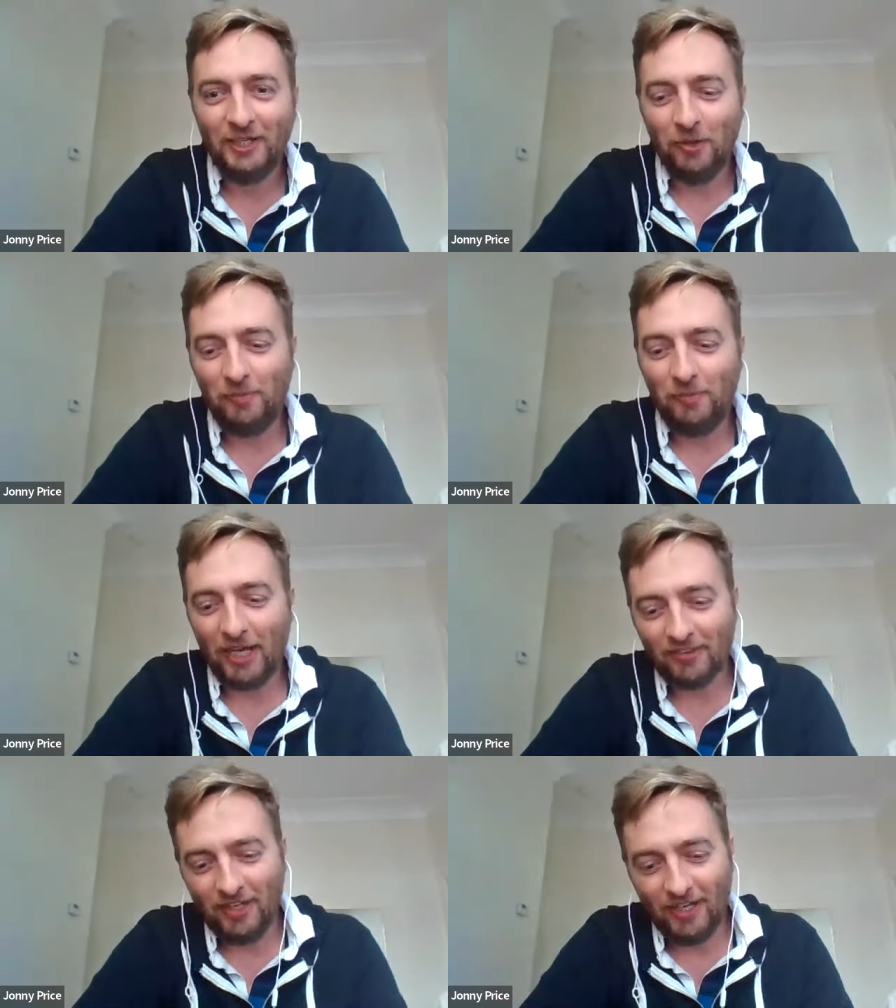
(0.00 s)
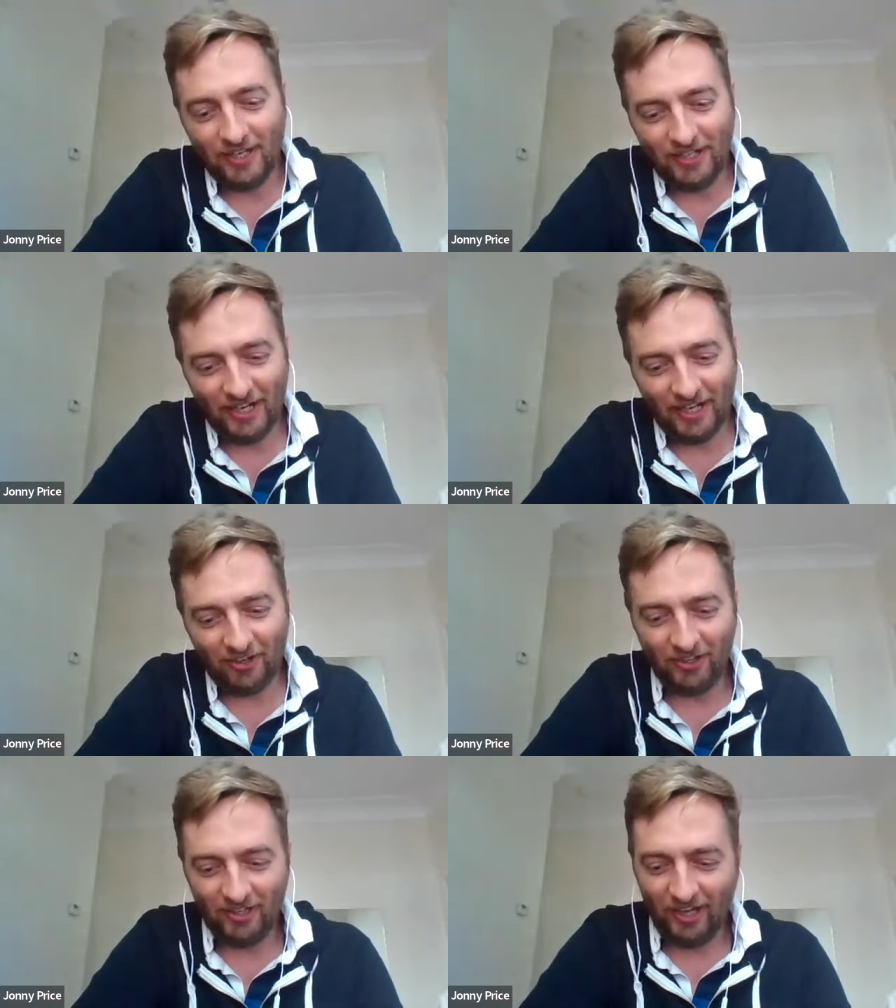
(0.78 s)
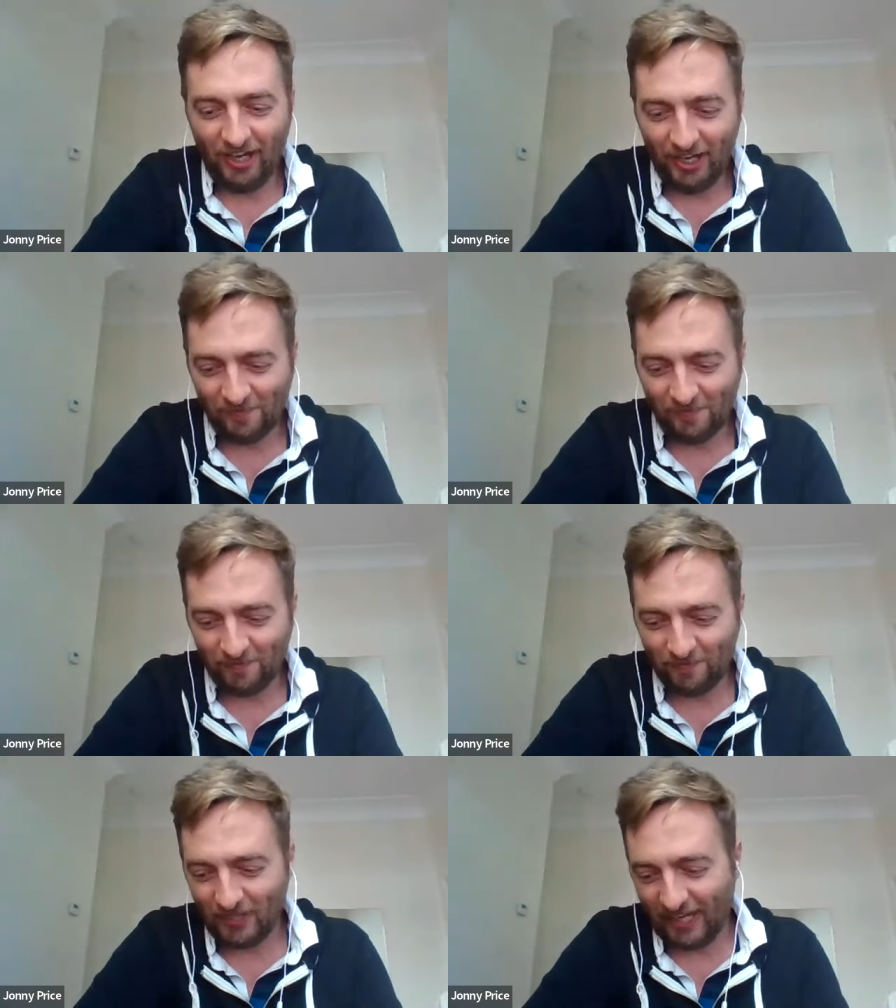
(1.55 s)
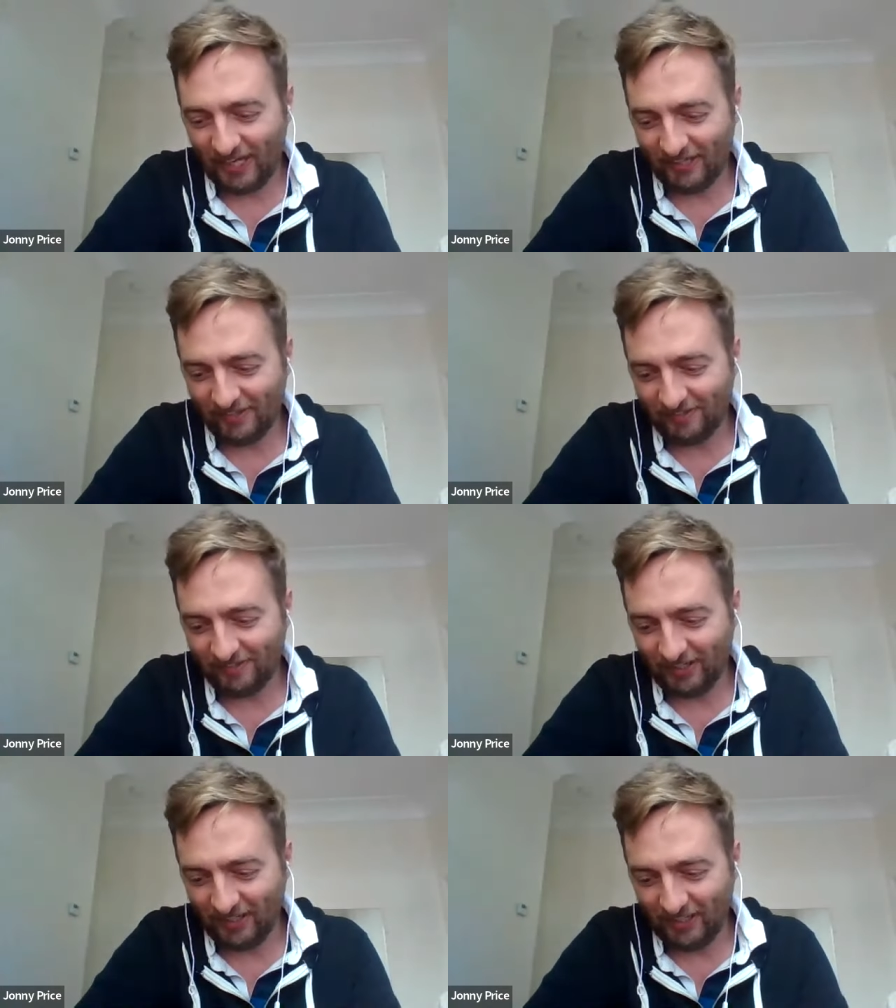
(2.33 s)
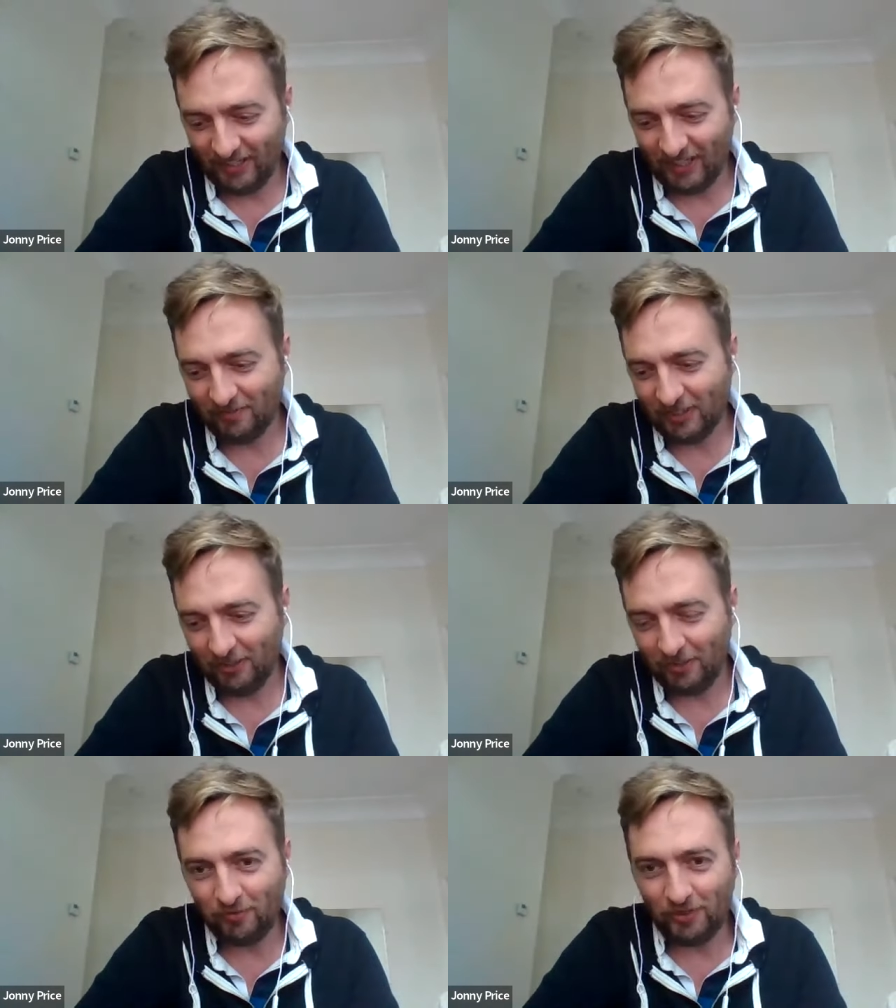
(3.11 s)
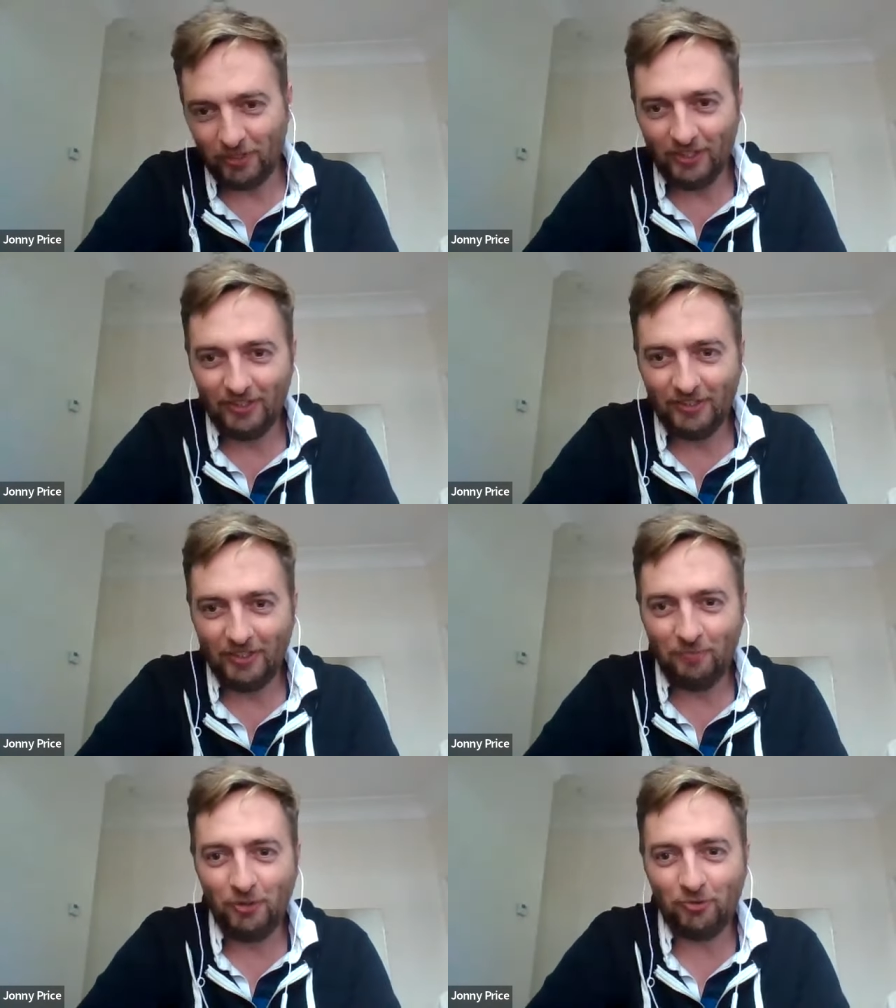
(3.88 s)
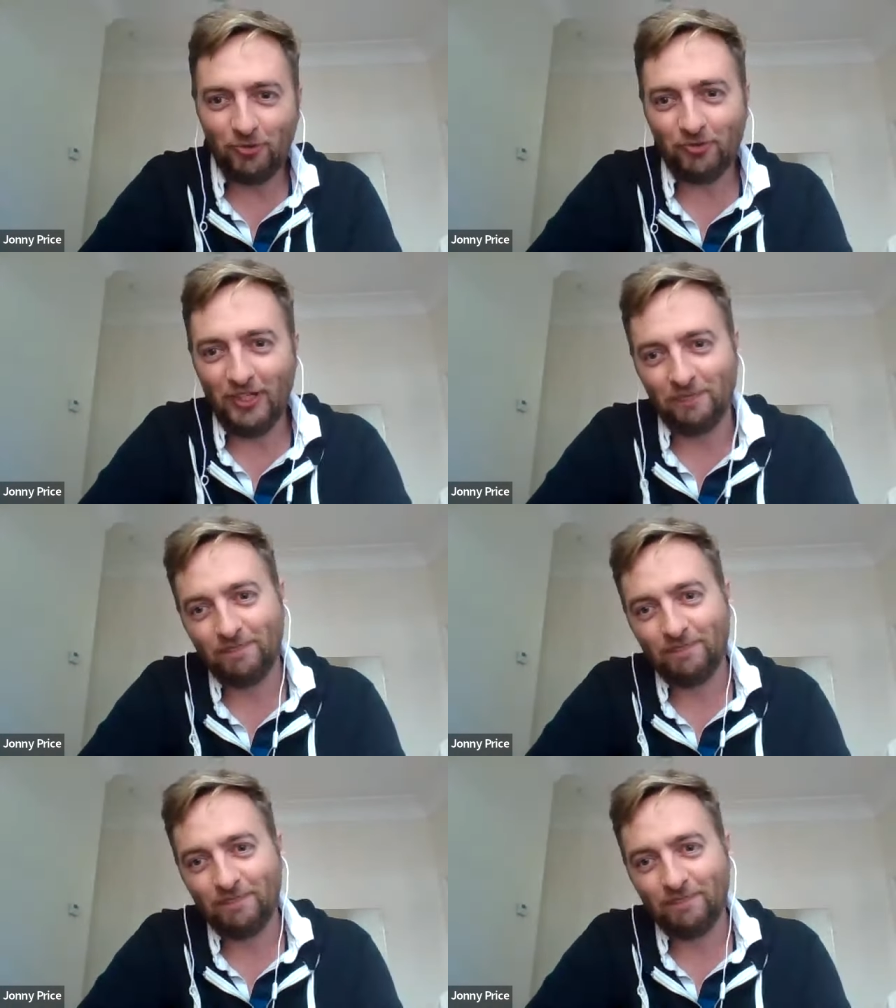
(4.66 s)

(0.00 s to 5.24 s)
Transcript: we're back there now um, and uh, having a lot of fun in in Music City.